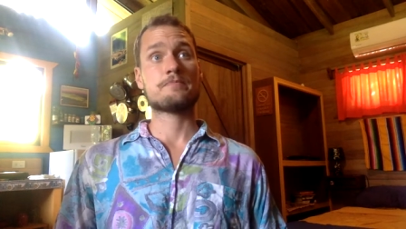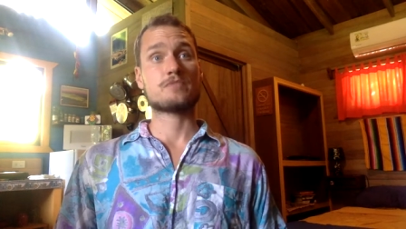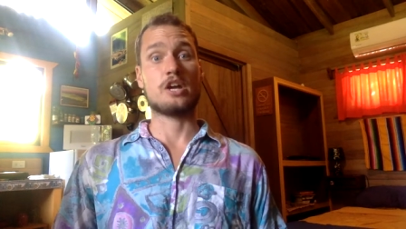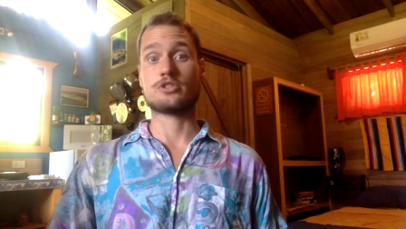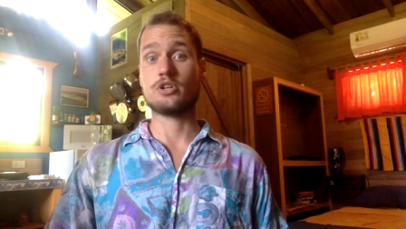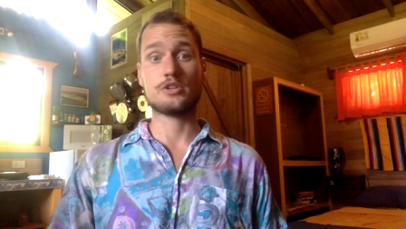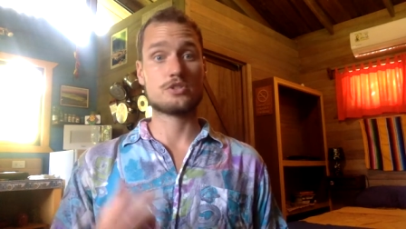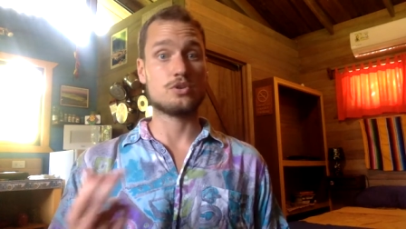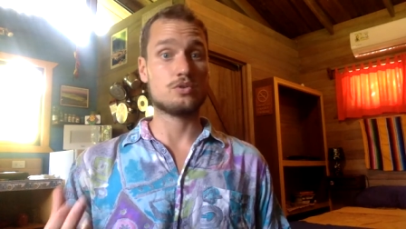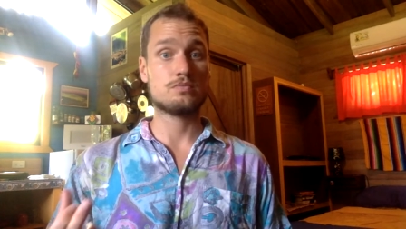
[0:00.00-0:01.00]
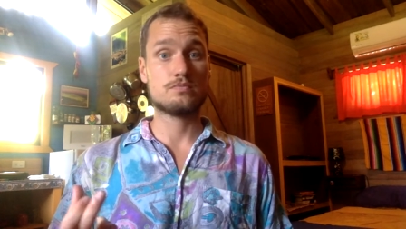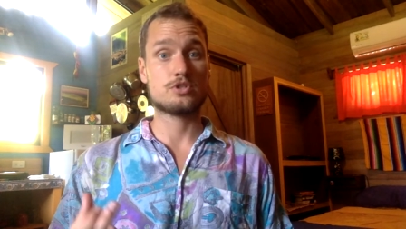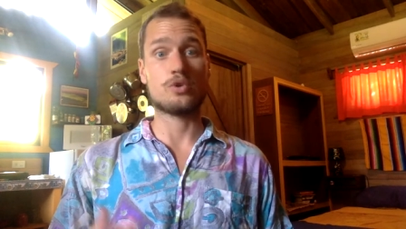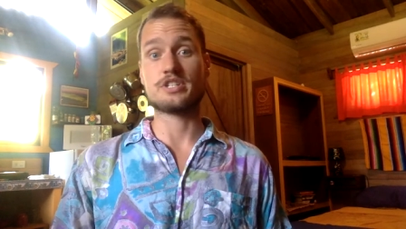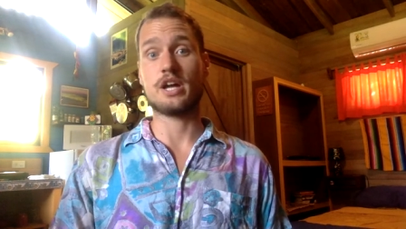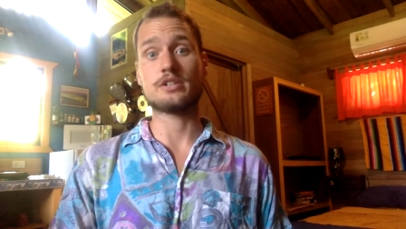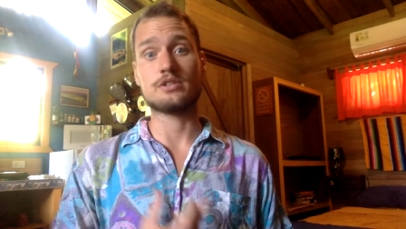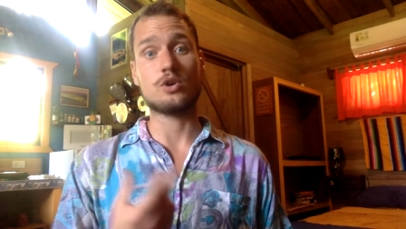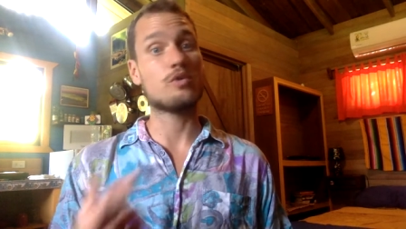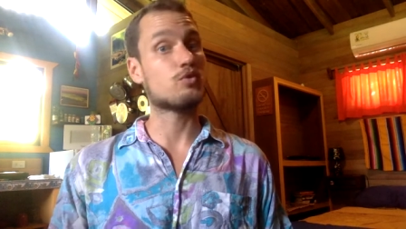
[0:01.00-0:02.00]
i should also so as not
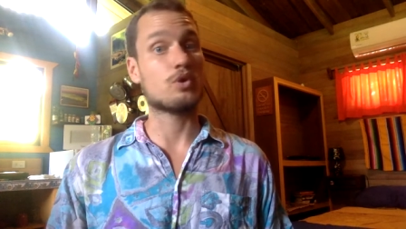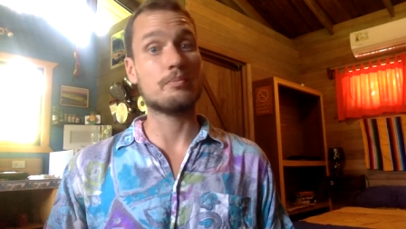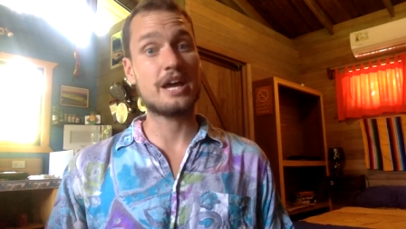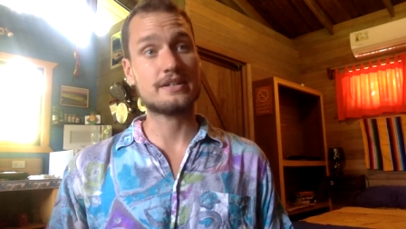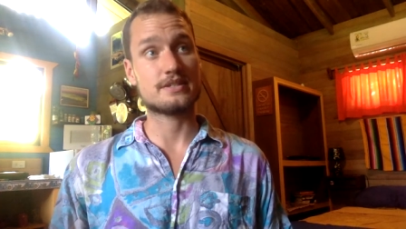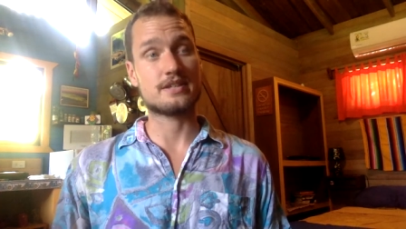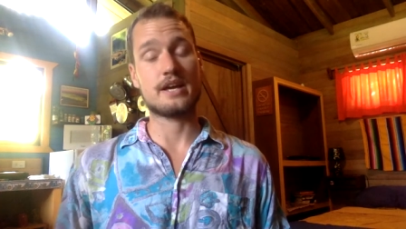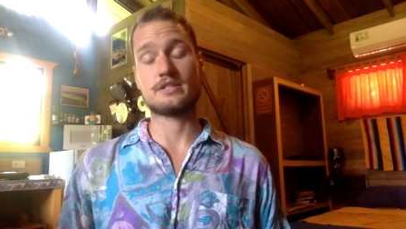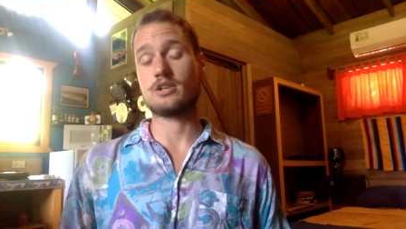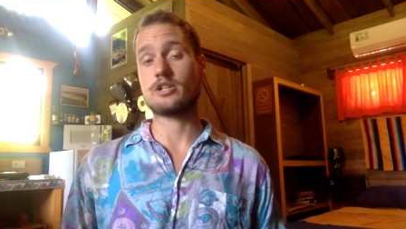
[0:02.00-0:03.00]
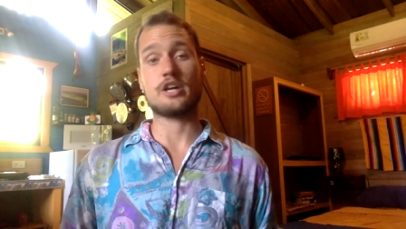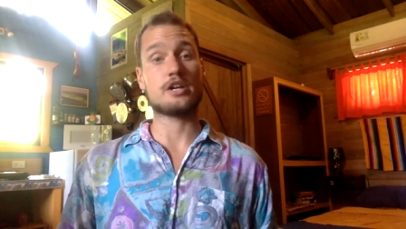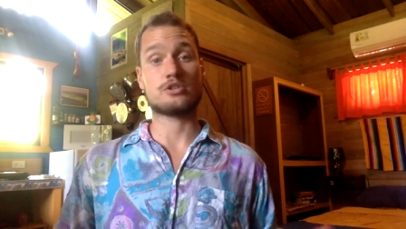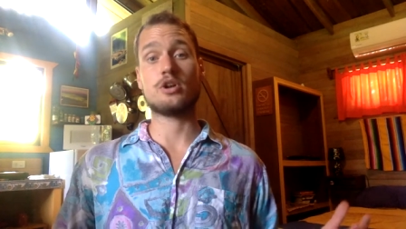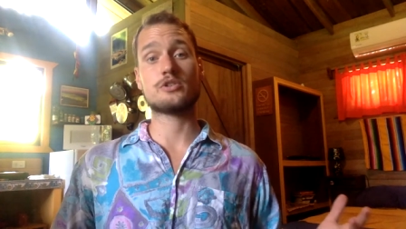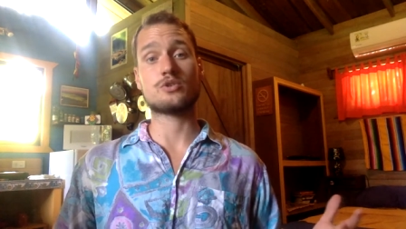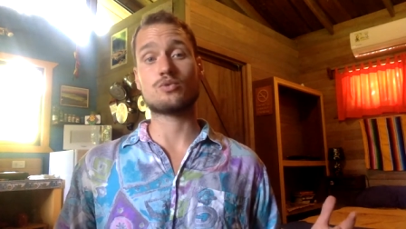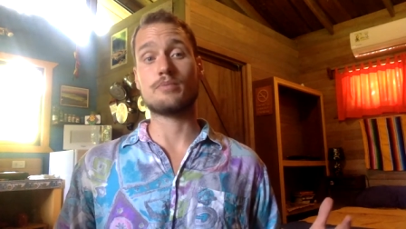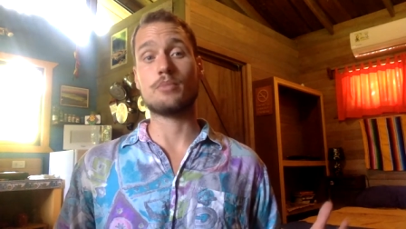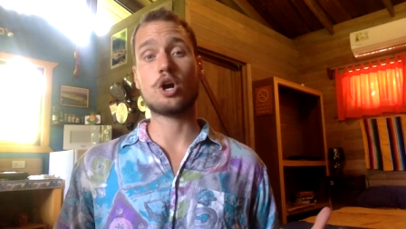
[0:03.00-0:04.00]
to over romanticize it i should also
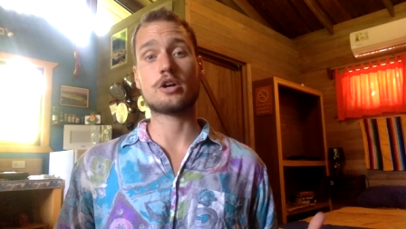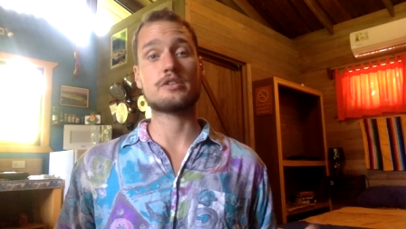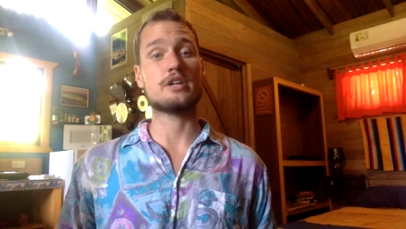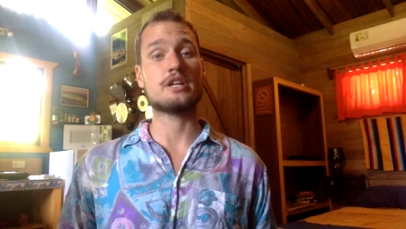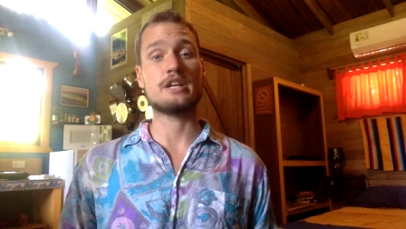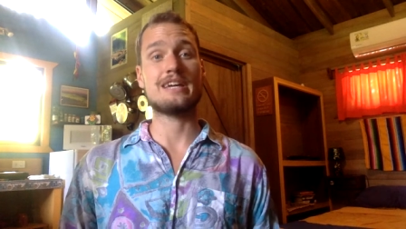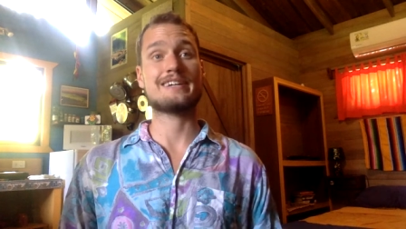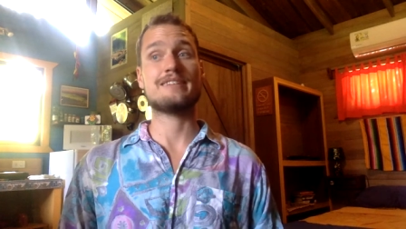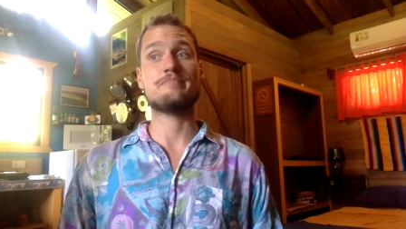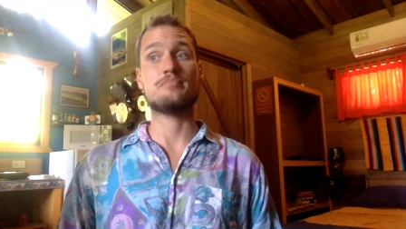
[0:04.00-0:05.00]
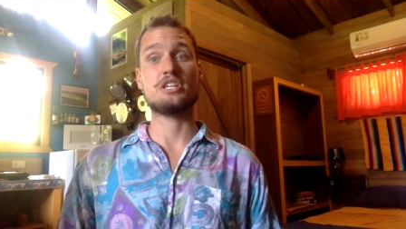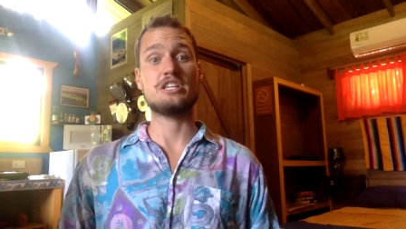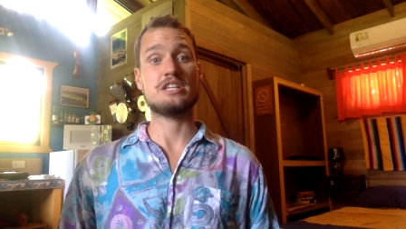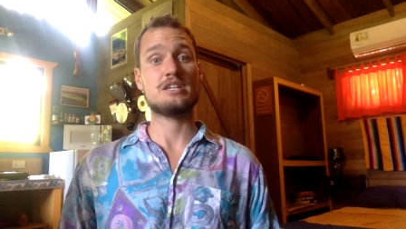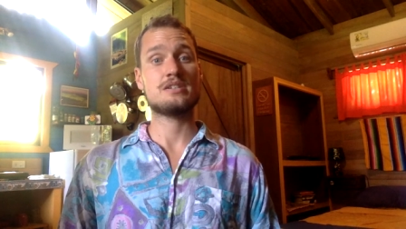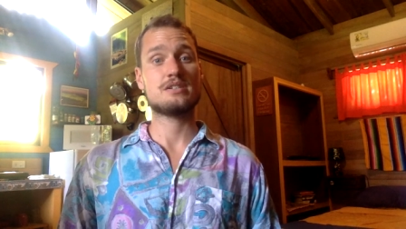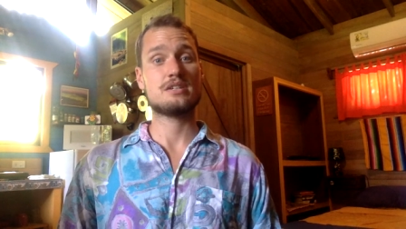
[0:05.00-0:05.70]
remark that it, it can be